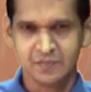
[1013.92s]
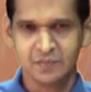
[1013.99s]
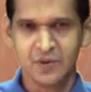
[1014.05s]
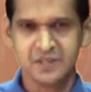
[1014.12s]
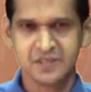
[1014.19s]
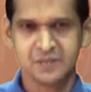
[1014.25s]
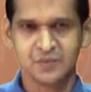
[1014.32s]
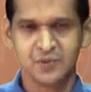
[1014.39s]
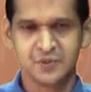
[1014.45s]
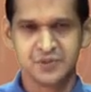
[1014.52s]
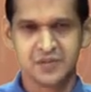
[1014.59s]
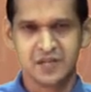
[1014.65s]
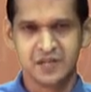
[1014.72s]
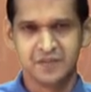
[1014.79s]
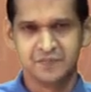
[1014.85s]
Bodhi
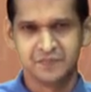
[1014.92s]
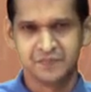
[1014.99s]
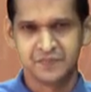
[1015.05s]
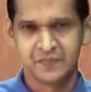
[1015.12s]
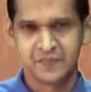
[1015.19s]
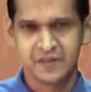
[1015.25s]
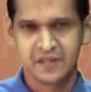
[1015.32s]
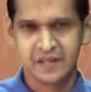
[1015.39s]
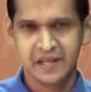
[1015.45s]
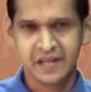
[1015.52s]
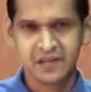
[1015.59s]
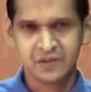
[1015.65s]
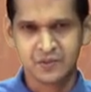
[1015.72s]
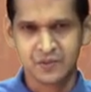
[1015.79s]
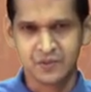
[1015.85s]
Puja.
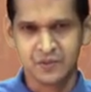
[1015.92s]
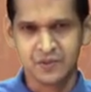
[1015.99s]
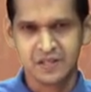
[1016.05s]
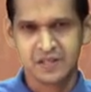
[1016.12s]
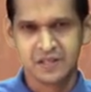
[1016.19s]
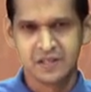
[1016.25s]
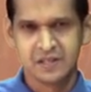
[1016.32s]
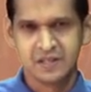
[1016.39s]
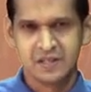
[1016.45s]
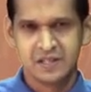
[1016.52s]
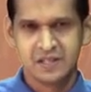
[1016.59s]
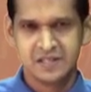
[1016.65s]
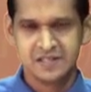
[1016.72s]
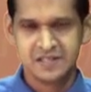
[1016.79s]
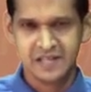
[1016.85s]
Include
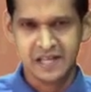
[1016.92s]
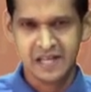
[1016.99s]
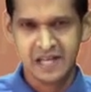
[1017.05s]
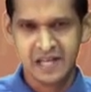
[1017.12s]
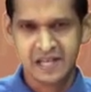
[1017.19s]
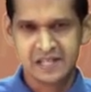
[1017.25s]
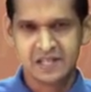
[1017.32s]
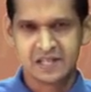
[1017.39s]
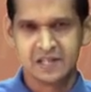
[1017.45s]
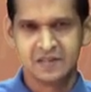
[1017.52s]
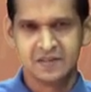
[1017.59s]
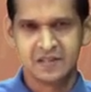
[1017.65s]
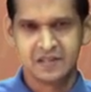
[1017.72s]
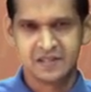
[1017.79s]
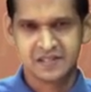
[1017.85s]
date,
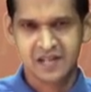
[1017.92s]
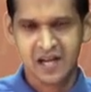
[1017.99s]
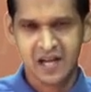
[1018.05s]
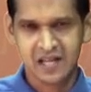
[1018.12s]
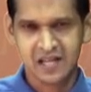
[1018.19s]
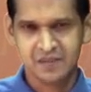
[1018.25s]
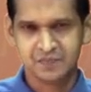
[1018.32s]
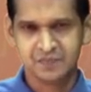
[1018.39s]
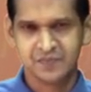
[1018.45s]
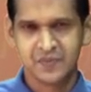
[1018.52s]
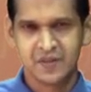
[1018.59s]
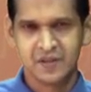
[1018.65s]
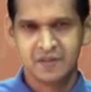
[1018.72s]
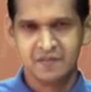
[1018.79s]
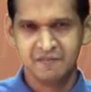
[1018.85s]
time,
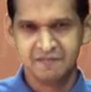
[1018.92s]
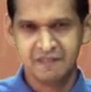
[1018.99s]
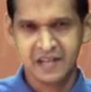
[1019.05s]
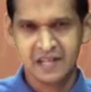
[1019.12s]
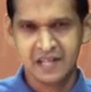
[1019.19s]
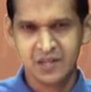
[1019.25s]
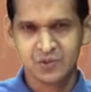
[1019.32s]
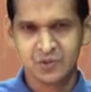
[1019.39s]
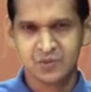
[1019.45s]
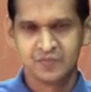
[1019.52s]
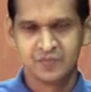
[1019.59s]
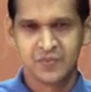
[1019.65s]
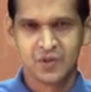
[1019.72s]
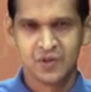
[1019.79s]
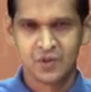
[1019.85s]
venue,
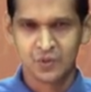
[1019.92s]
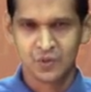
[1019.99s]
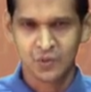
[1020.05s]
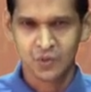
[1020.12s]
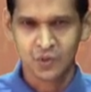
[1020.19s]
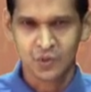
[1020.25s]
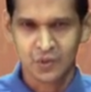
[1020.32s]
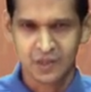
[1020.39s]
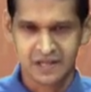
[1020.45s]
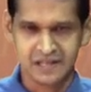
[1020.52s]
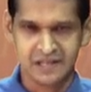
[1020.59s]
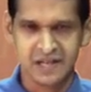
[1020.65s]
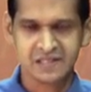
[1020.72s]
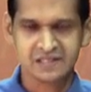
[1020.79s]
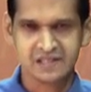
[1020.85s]
who
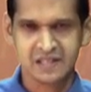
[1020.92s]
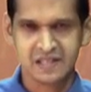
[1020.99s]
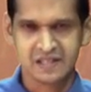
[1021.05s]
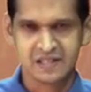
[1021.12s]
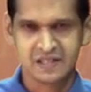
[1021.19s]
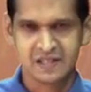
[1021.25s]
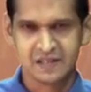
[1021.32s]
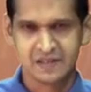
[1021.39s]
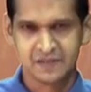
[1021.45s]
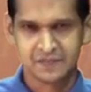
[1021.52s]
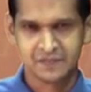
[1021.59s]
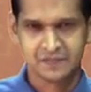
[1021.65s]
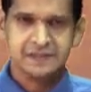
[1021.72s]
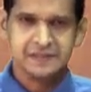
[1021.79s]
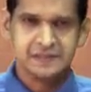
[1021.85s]
conducts it.
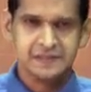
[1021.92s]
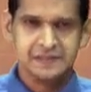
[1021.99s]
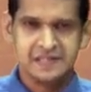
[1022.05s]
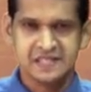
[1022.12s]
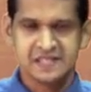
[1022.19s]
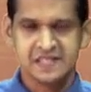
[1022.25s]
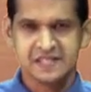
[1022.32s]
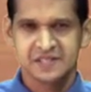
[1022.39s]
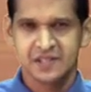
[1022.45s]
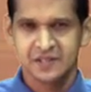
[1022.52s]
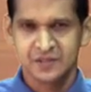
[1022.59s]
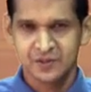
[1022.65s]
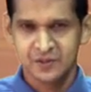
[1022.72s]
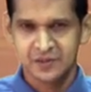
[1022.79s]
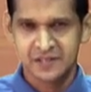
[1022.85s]
This is the
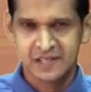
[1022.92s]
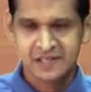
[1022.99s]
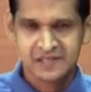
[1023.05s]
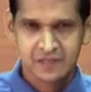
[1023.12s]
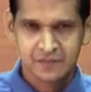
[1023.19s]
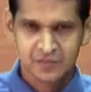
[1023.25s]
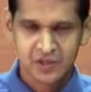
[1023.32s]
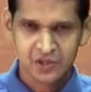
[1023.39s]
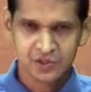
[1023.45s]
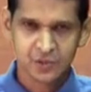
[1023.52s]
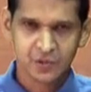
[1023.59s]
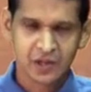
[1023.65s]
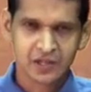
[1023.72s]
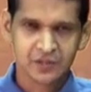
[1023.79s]
notice you are